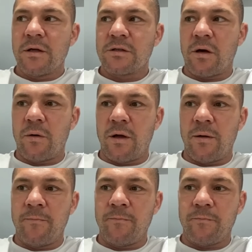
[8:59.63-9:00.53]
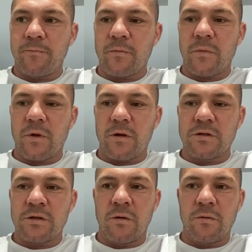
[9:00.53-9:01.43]
So um,
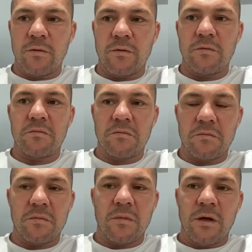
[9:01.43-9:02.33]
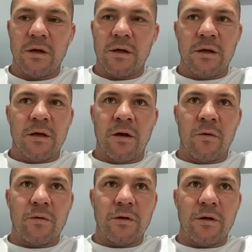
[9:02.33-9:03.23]
so you know,